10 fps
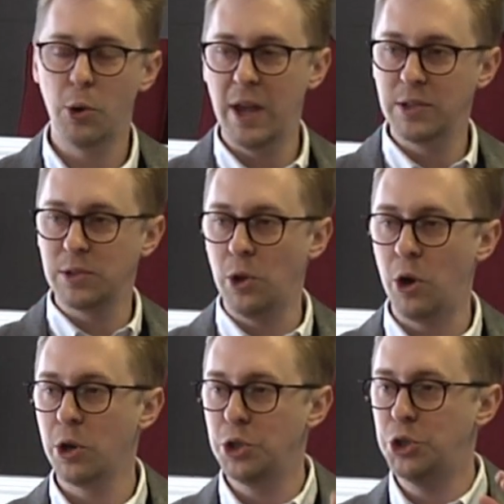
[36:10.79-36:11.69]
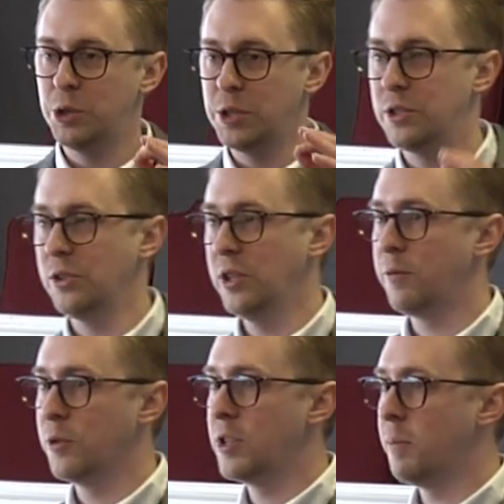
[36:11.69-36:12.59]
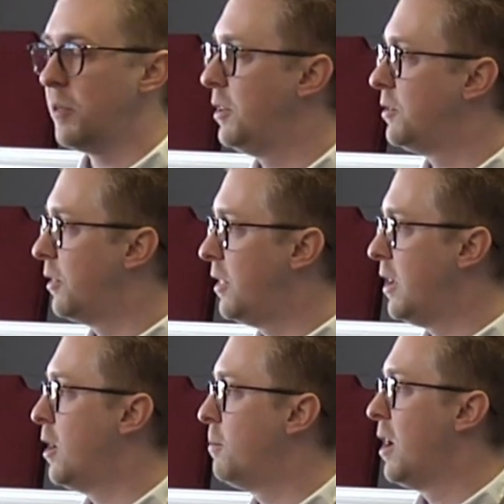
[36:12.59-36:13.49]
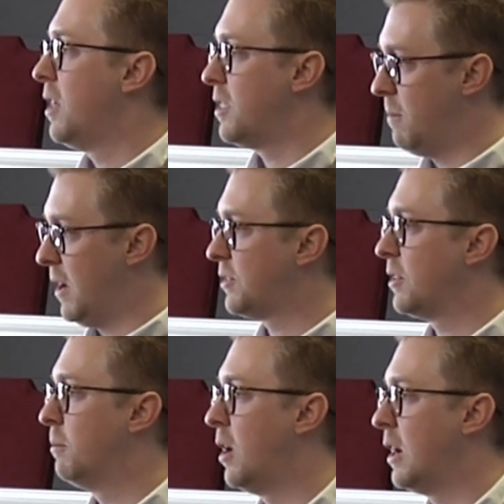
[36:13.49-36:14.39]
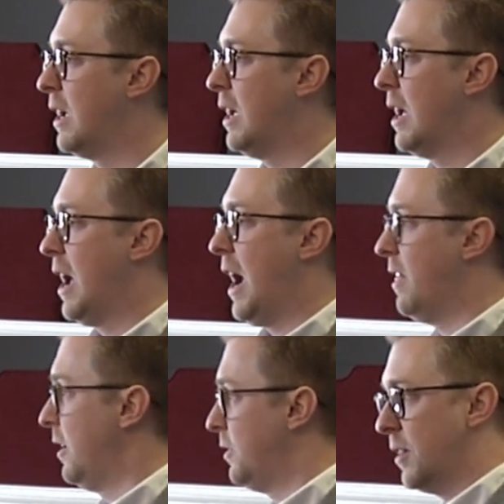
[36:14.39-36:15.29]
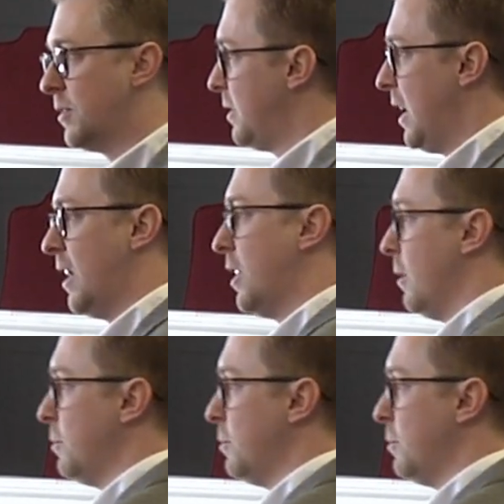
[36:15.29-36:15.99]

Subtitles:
as long as you can deliver something to them that makes them money, and it doesn't take them